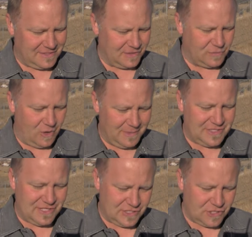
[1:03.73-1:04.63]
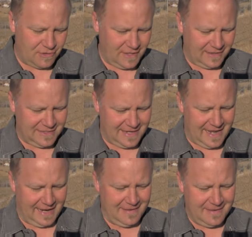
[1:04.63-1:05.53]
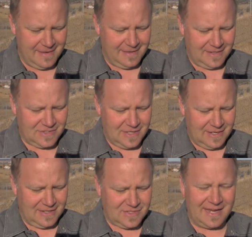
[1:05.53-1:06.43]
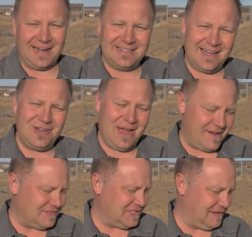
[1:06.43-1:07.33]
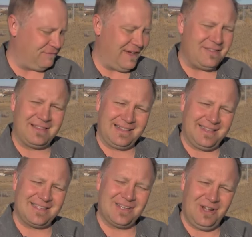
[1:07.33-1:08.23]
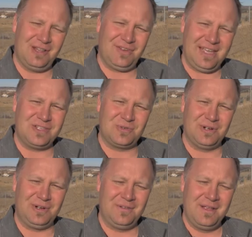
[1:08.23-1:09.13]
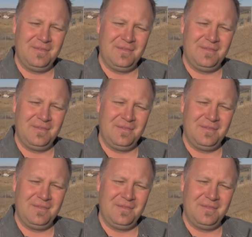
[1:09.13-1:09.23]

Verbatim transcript: to the Roman centurion today. He's saying, "I tell you, I haven't seen faith like this in all of Israel."